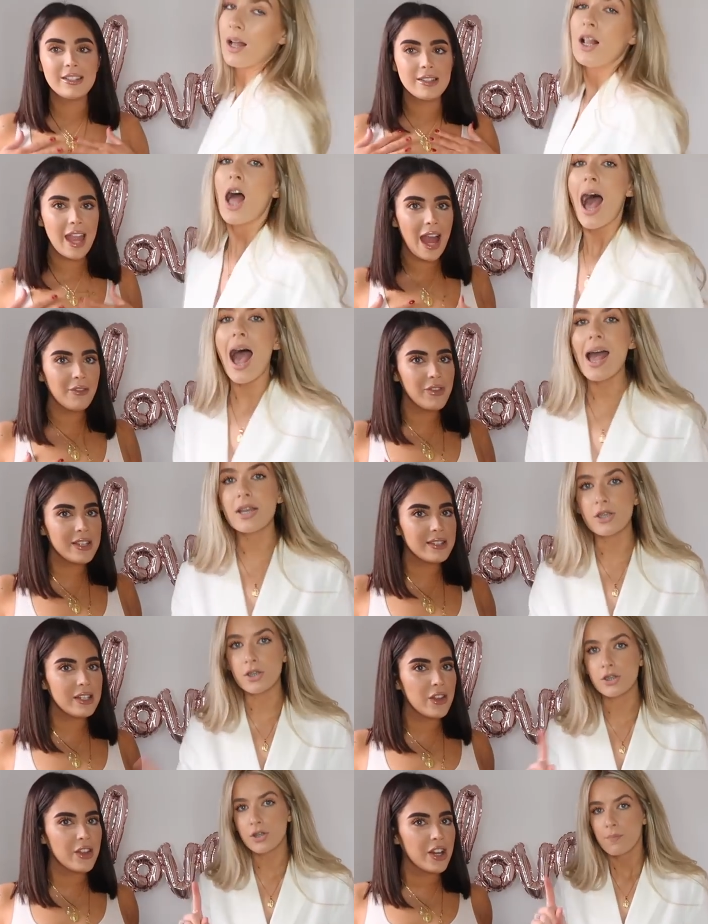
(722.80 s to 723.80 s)
Speaker 1: Do they have
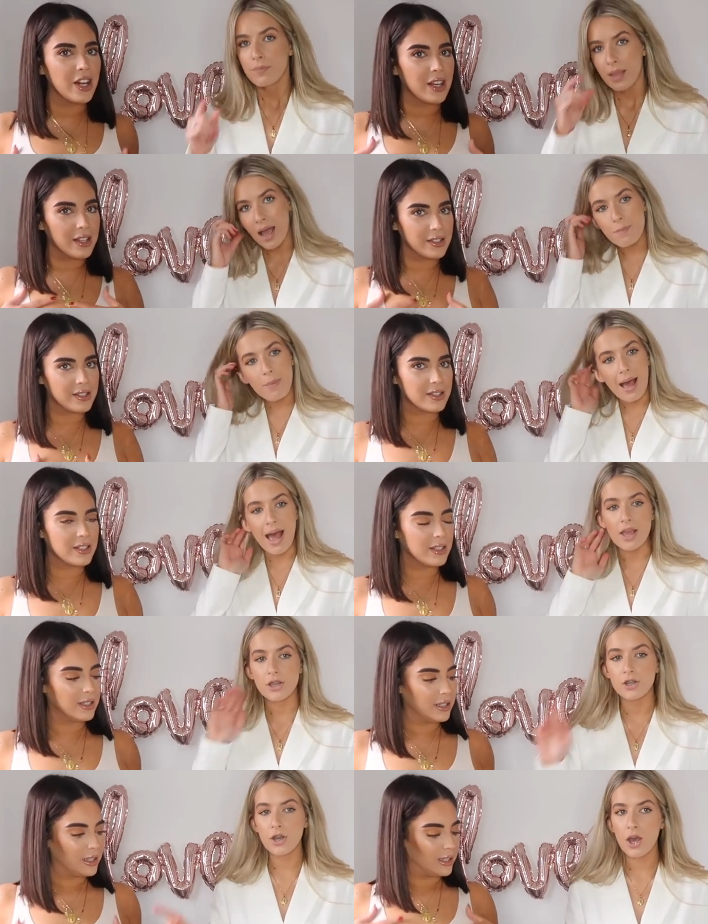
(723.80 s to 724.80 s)
this in other colours? I
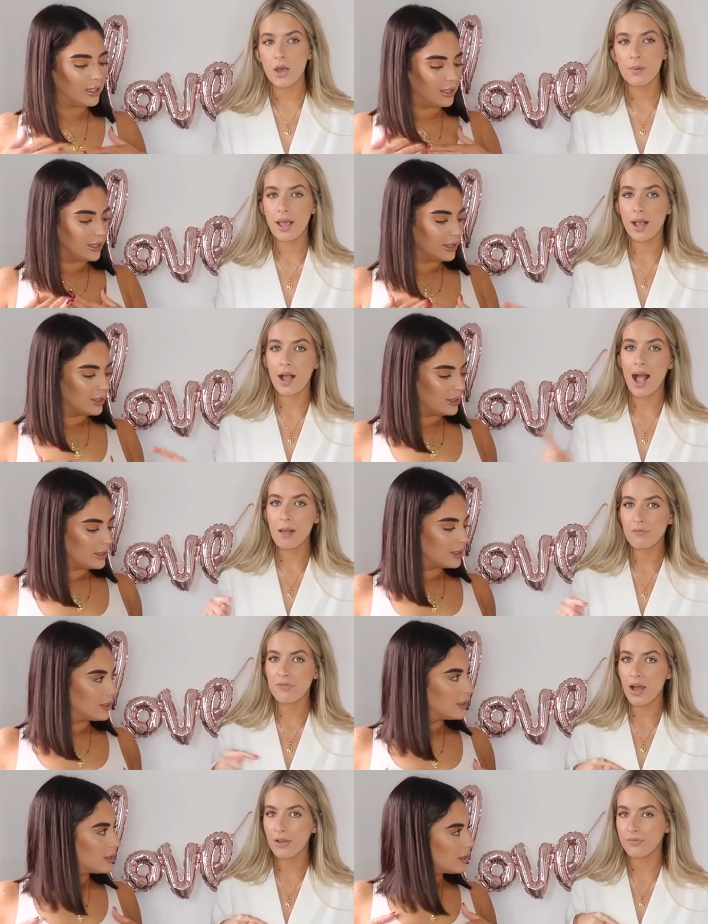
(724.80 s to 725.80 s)
bet. You know, I'm
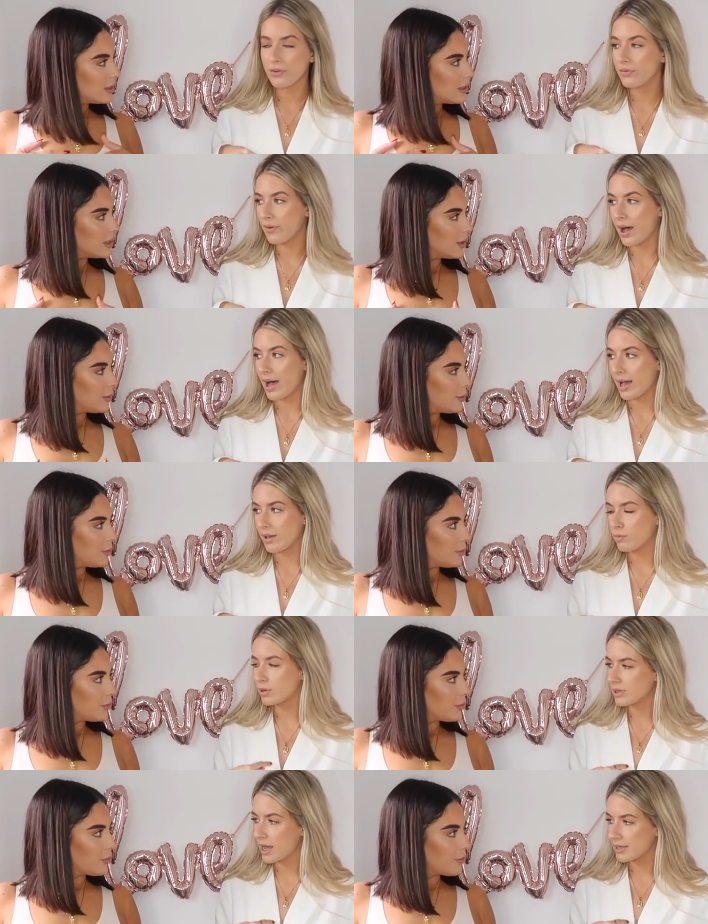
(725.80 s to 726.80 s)
5'5".
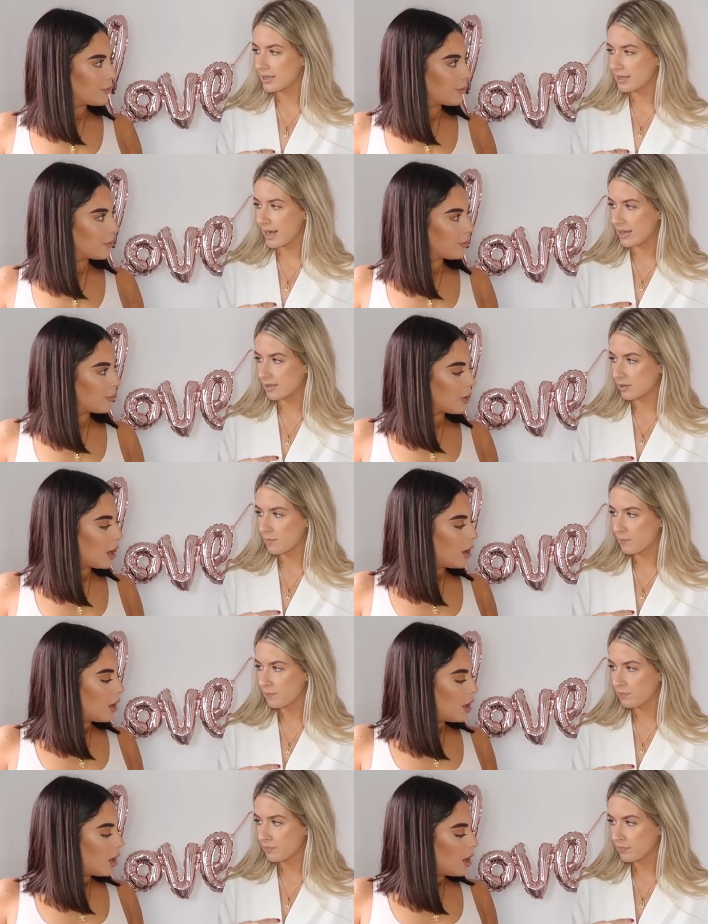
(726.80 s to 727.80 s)
What size is this?
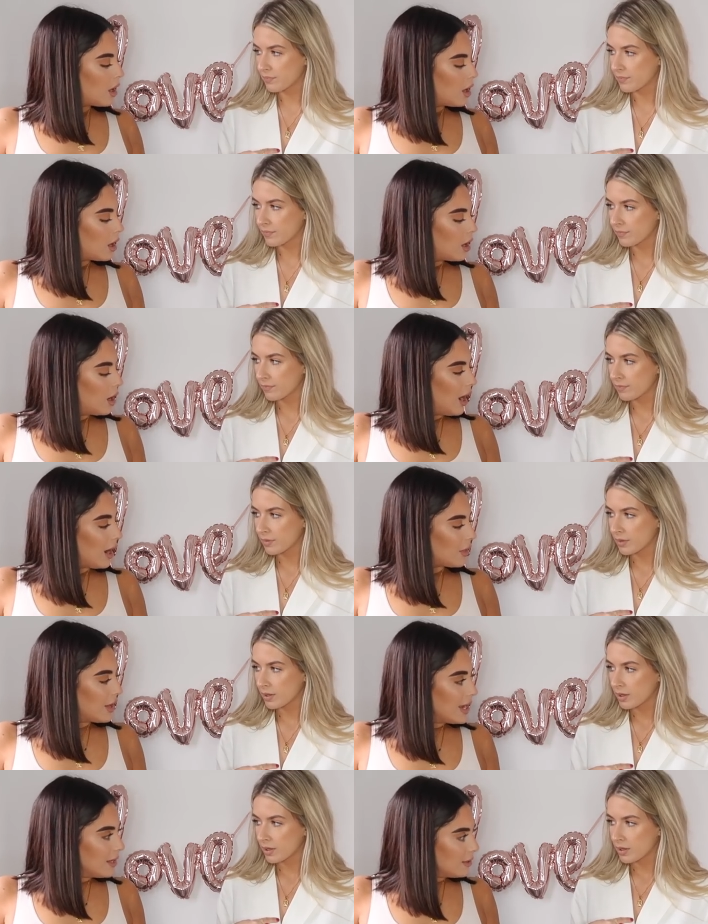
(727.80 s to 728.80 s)
I
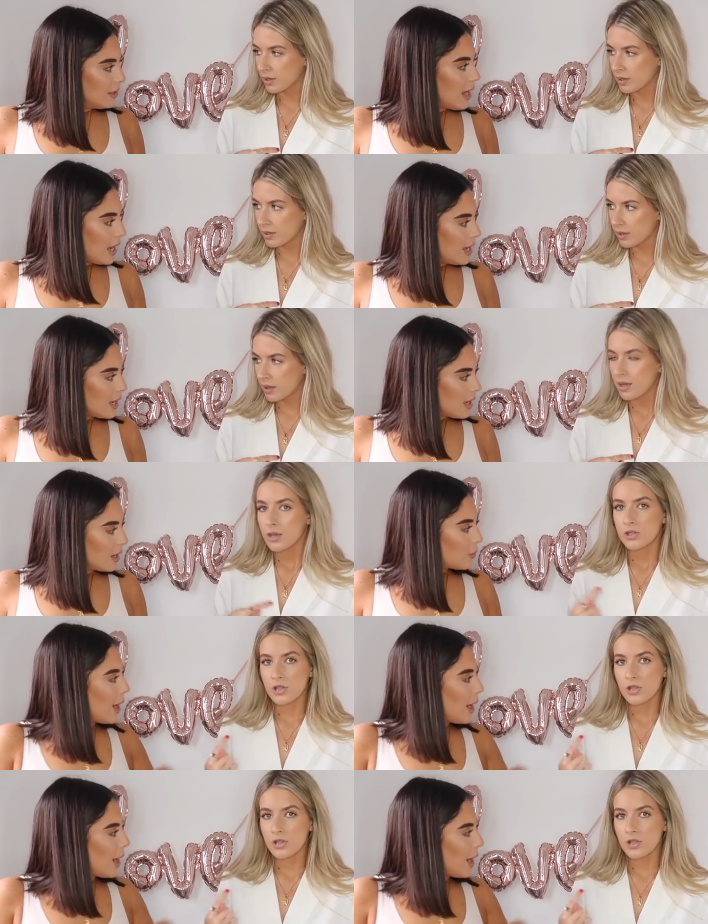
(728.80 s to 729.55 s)
Speaker 2: think it's an 8.